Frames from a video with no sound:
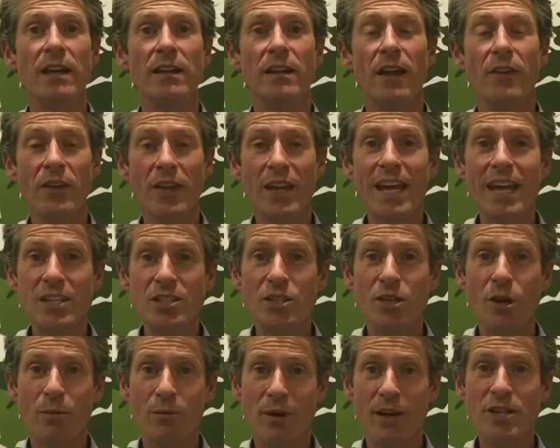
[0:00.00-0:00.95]
Now the key to
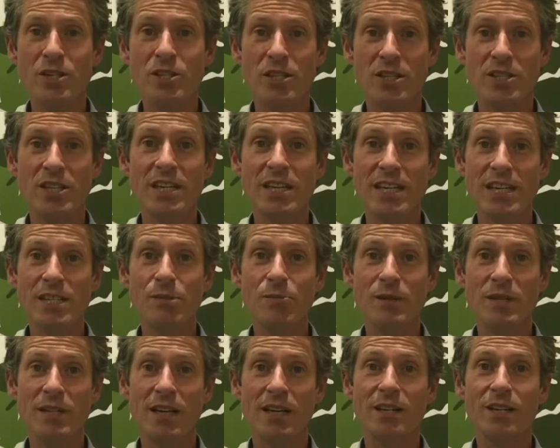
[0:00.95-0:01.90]
the operation is it needs to
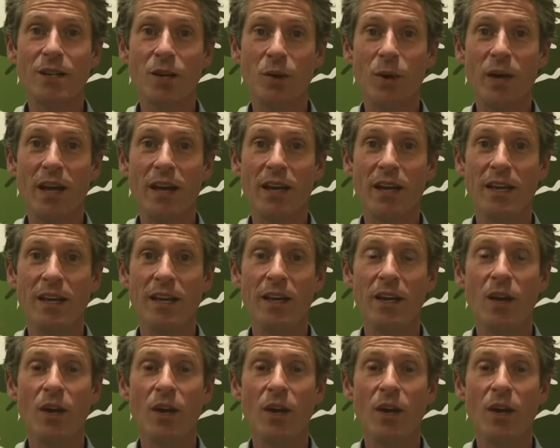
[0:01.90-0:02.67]
be done quickly.